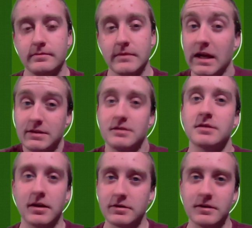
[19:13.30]
It's
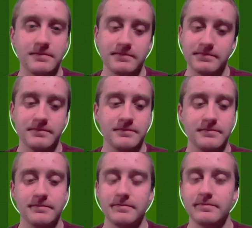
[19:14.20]
disgusting.
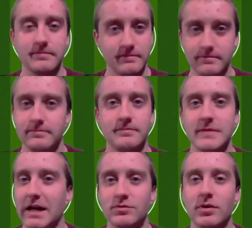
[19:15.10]

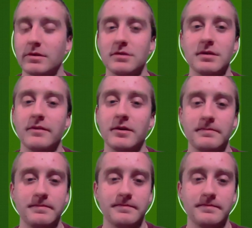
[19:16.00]
That's where I'm going to leave it.